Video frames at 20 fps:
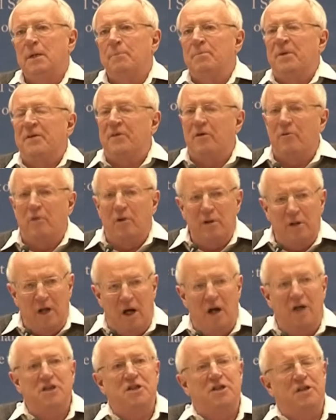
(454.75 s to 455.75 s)
But there are a
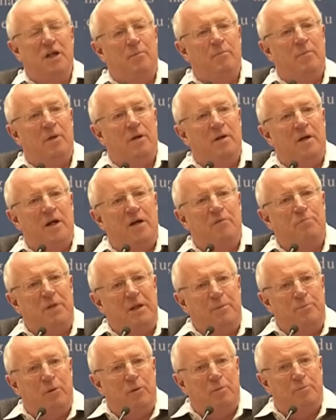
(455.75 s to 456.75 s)
large number of
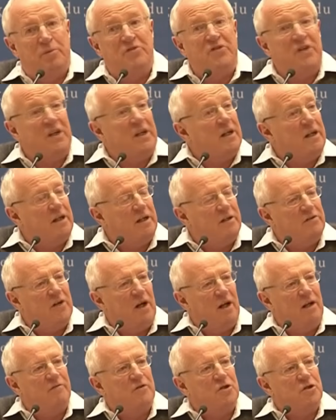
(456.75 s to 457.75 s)
people, particularly in
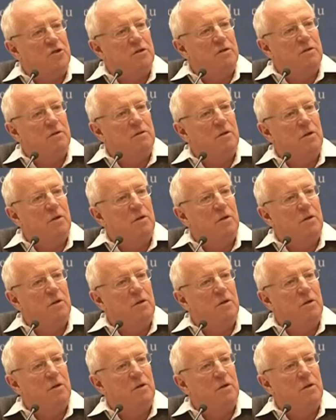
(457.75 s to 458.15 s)
television,